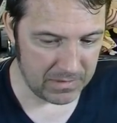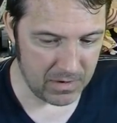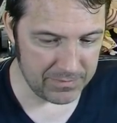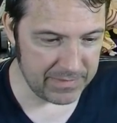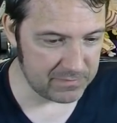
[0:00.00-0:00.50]

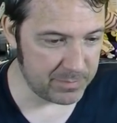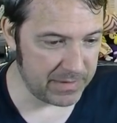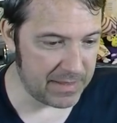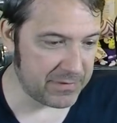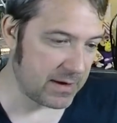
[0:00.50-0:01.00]
on this,
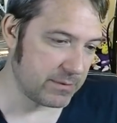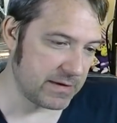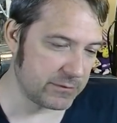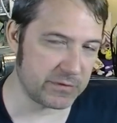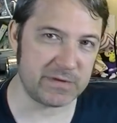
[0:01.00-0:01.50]
but I thought it was
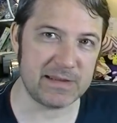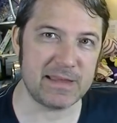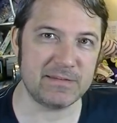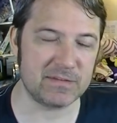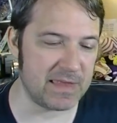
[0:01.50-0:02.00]
interesting.
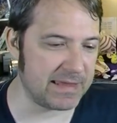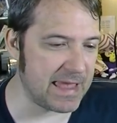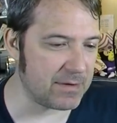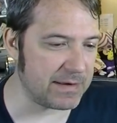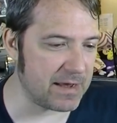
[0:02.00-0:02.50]
They, they
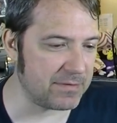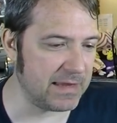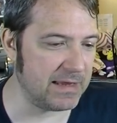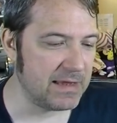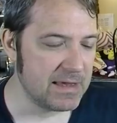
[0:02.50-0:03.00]
count down
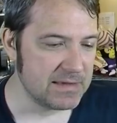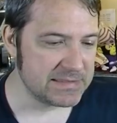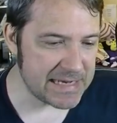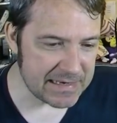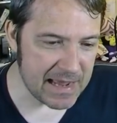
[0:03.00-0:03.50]
the
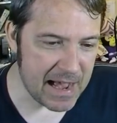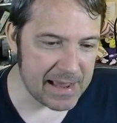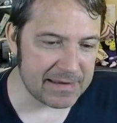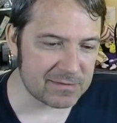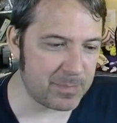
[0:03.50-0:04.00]
10
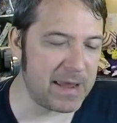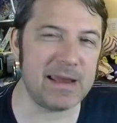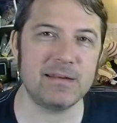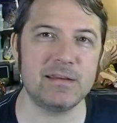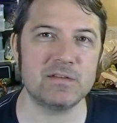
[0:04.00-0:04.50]
highest
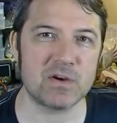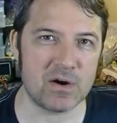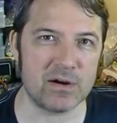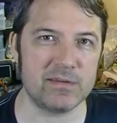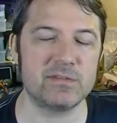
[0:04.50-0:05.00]
paid
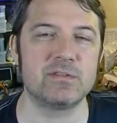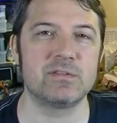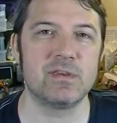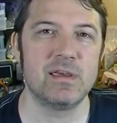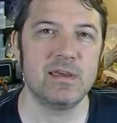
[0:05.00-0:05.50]

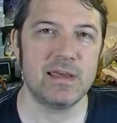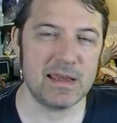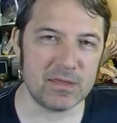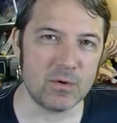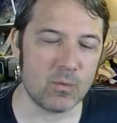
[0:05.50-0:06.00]
guitarists
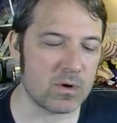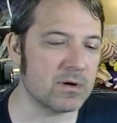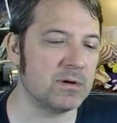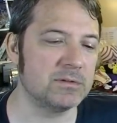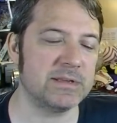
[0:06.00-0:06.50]
in the
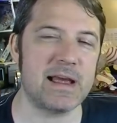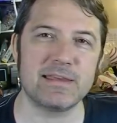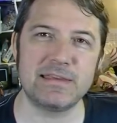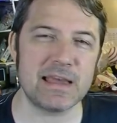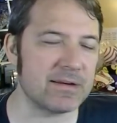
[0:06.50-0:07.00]
world, and I
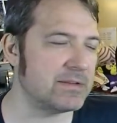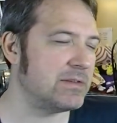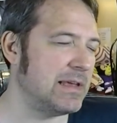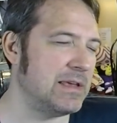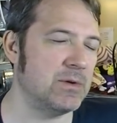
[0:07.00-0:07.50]

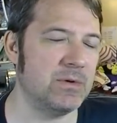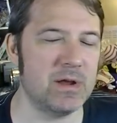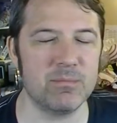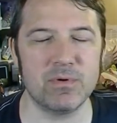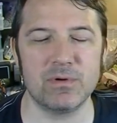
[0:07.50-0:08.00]
guarantee you
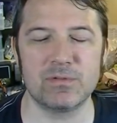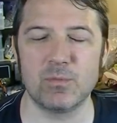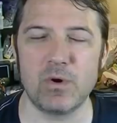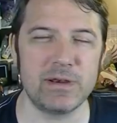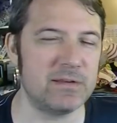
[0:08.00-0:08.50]
numbers
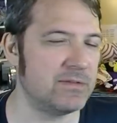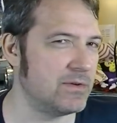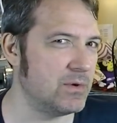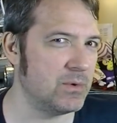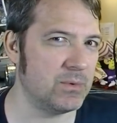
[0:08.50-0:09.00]
one and
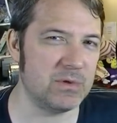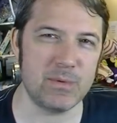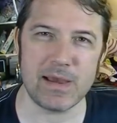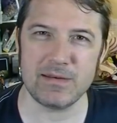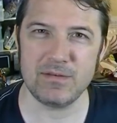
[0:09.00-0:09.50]
two,
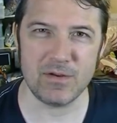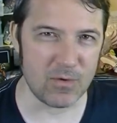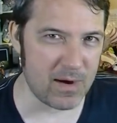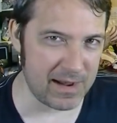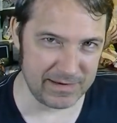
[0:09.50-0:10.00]
you had
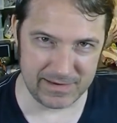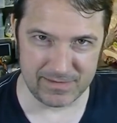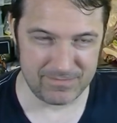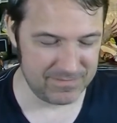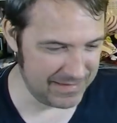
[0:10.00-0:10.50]
no idea.